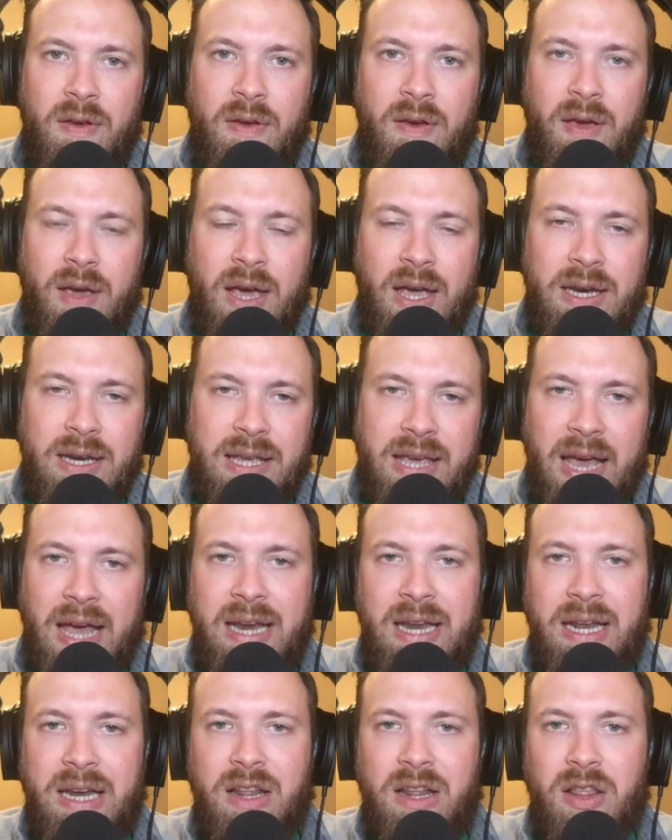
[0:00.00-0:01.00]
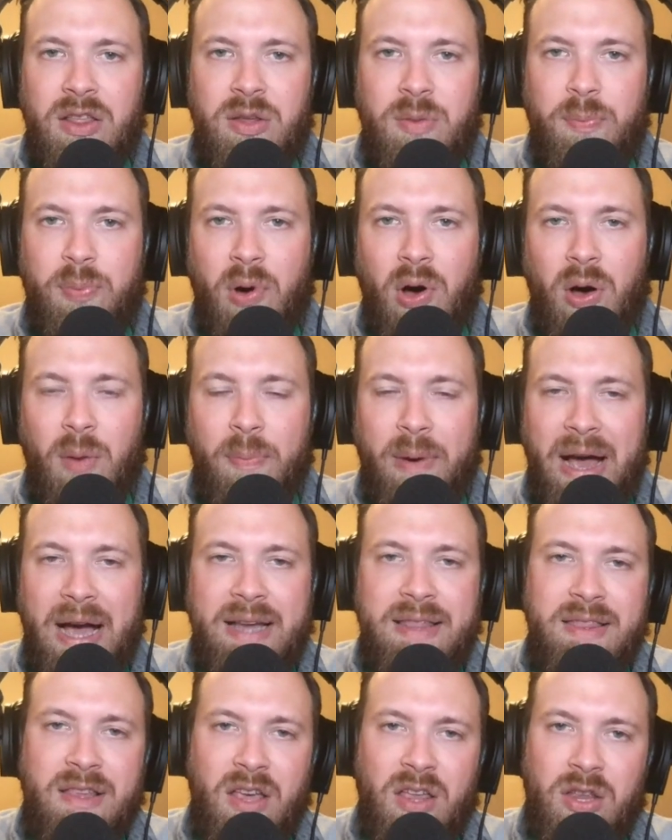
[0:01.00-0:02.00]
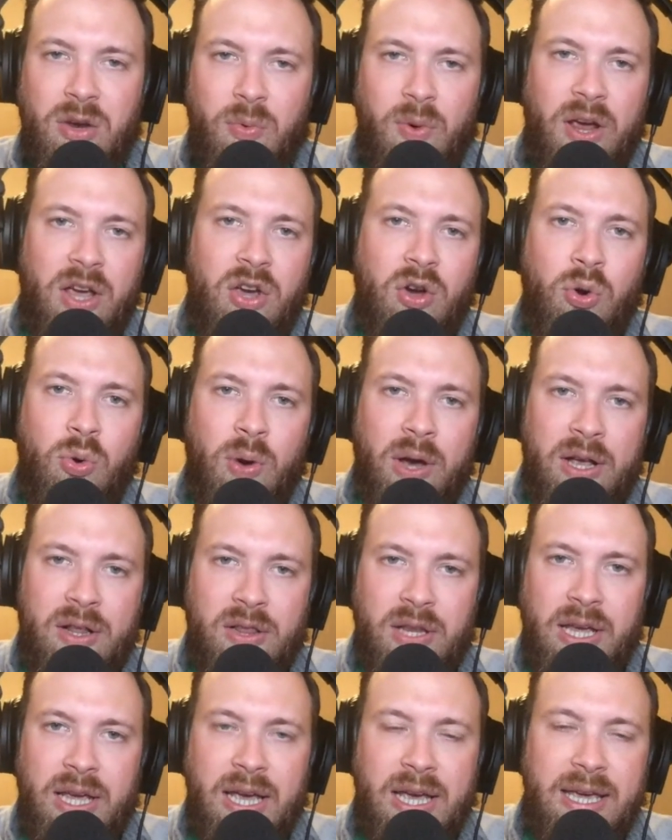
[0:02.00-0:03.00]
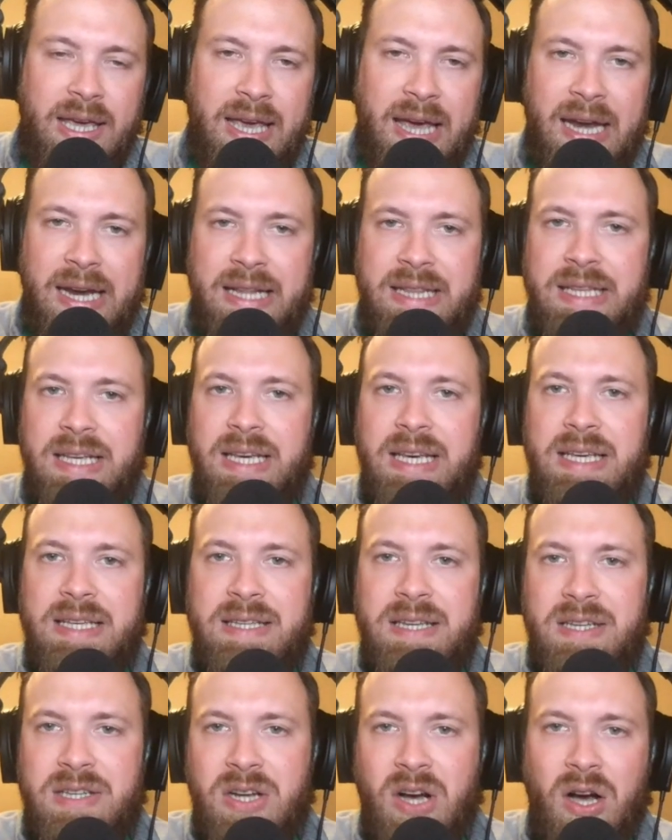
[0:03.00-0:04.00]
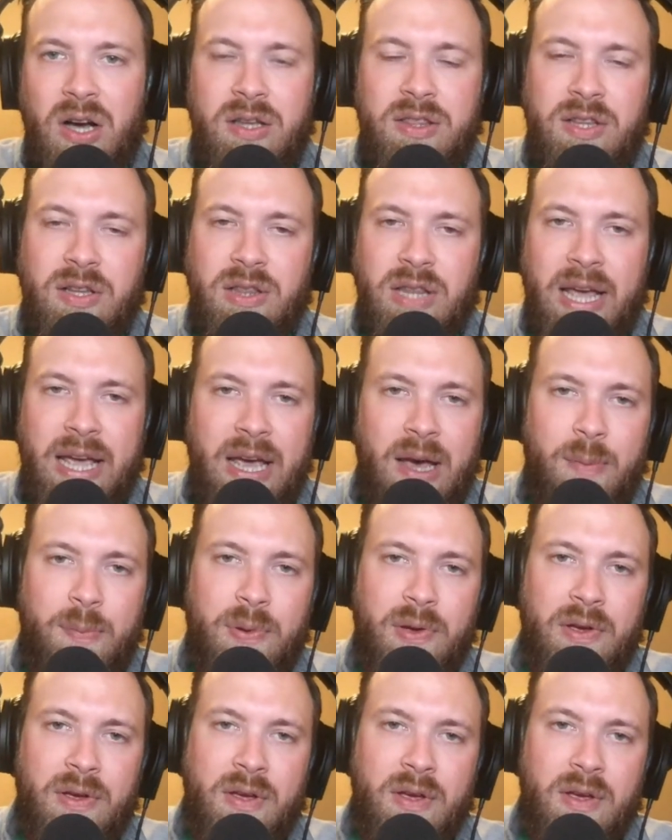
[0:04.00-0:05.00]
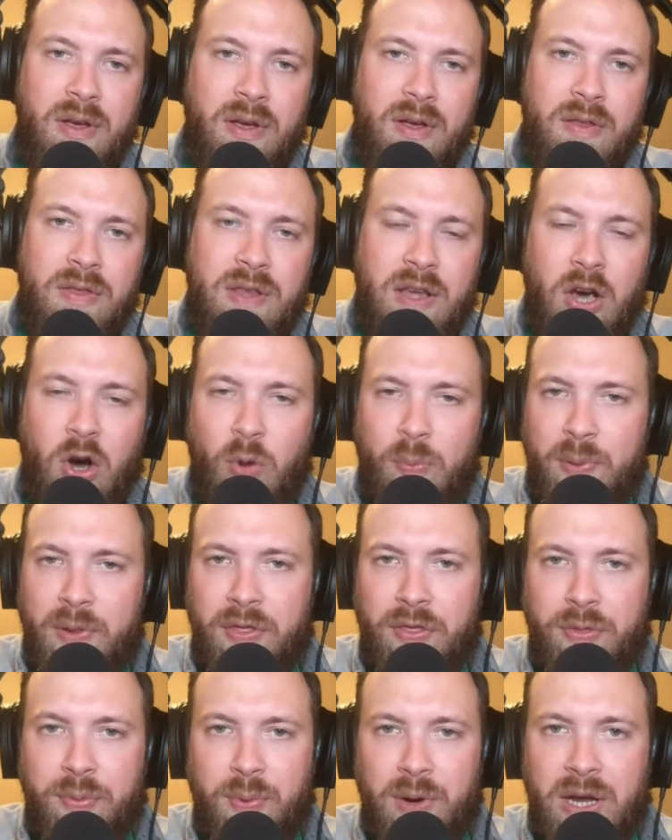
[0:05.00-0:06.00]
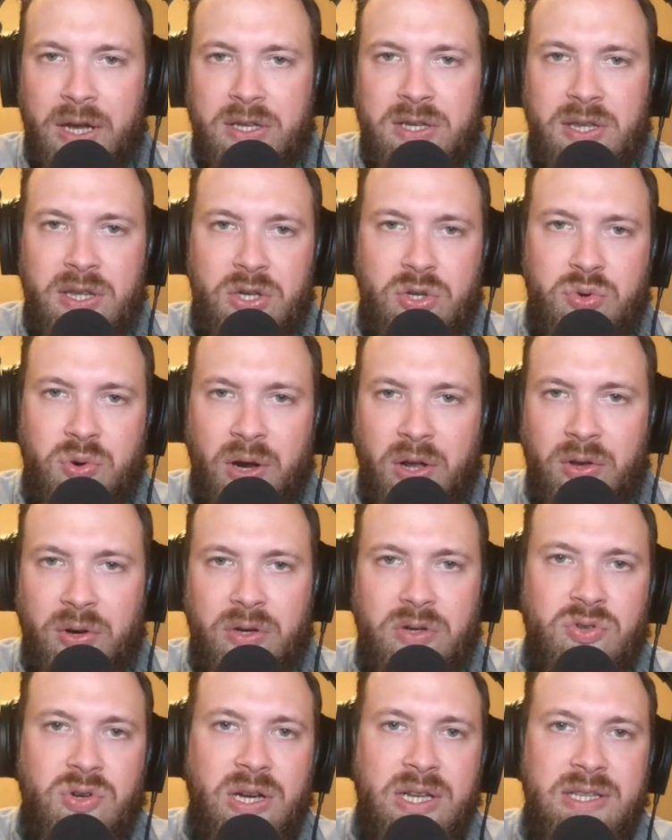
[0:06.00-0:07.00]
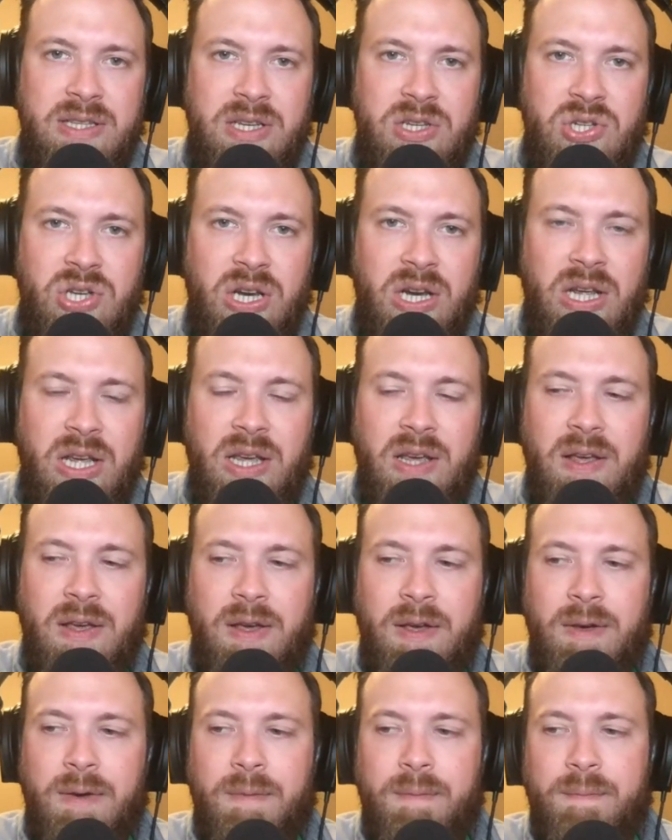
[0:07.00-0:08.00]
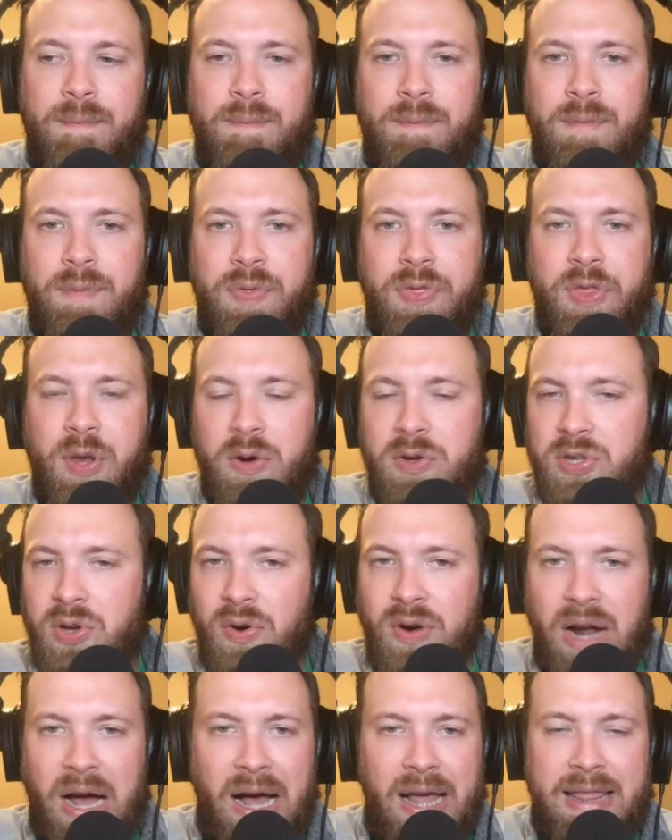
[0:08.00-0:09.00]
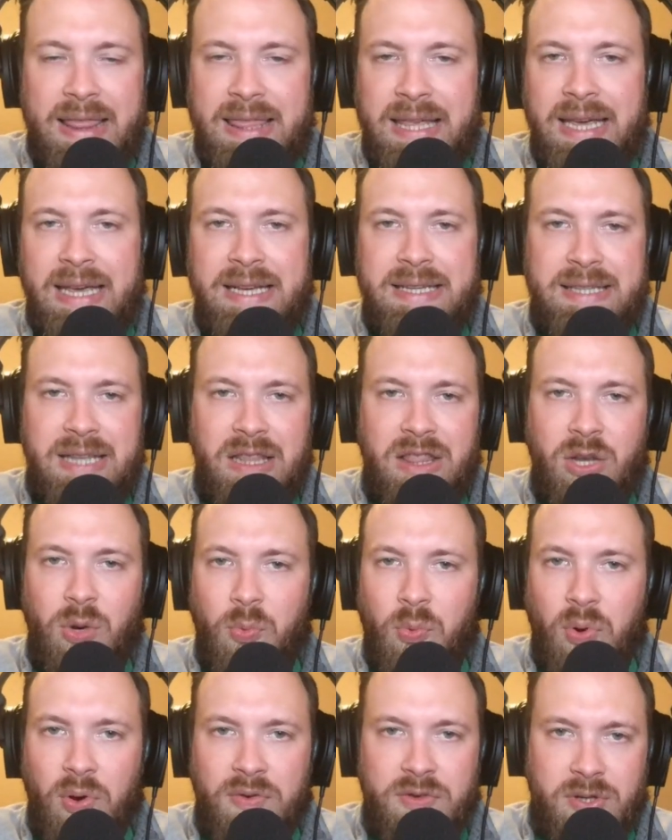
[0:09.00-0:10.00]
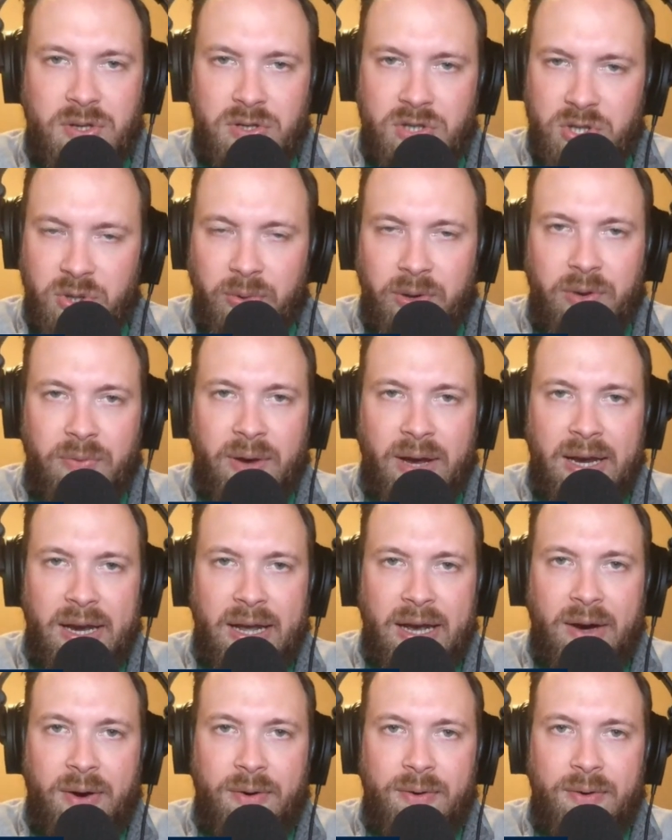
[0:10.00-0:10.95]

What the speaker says: and getting the ball back the other way quickly and getting the easy dunk, the layup, the open three to the trailer in transition. Those are not things that the Wolves are doing right now.